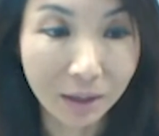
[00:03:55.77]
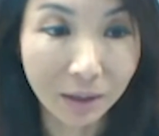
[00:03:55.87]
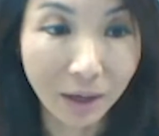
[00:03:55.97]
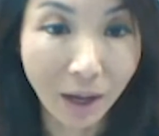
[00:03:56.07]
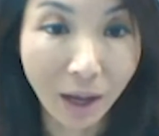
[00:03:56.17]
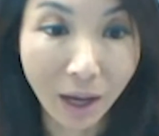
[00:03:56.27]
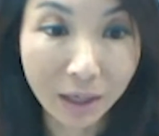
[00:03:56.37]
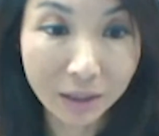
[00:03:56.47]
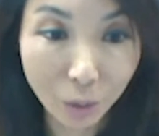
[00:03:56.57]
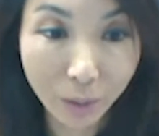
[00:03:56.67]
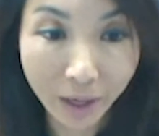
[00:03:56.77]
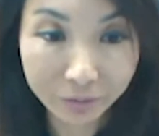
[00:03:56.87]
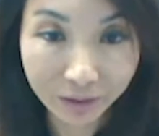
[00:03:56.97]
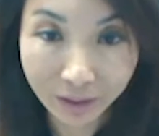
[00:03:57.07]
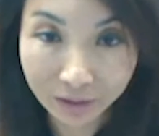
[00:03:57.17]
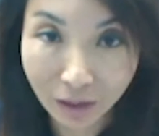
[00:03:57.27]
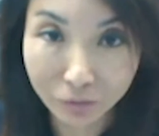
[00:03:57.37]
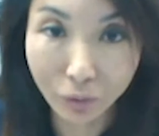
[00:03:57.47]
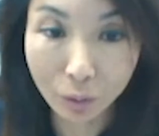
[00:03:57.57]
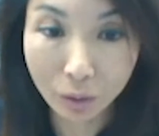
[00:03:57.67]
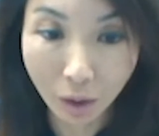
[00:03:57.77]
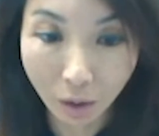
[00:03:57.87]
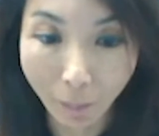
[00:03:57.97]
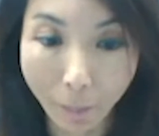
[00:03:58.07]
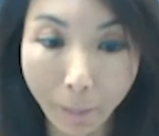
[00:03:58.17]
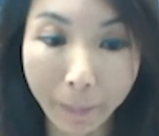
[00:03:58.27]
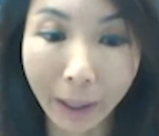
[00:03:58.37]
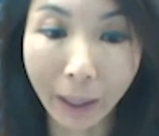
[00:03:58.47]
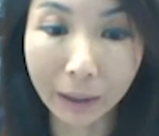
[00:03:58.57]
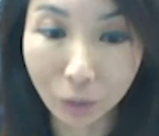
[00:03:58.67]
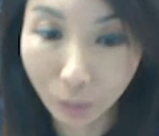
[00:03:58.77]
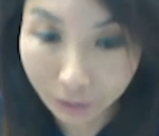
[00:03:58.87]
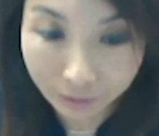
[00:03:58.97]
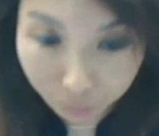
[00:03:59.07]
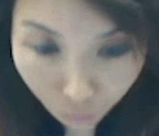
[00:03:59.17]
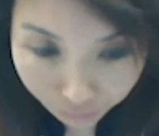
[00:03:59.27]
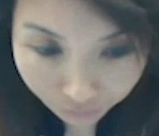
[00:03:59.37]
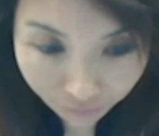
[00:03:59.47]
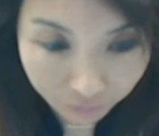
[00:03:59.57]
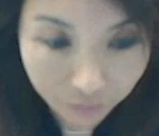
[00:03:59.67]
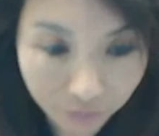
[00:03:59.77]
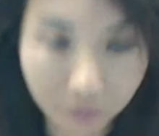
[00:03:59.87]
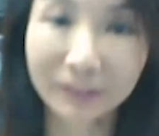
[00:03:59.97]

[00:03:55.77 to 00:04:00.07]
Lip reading: And I don't have to get that phone call. My toilet's broken.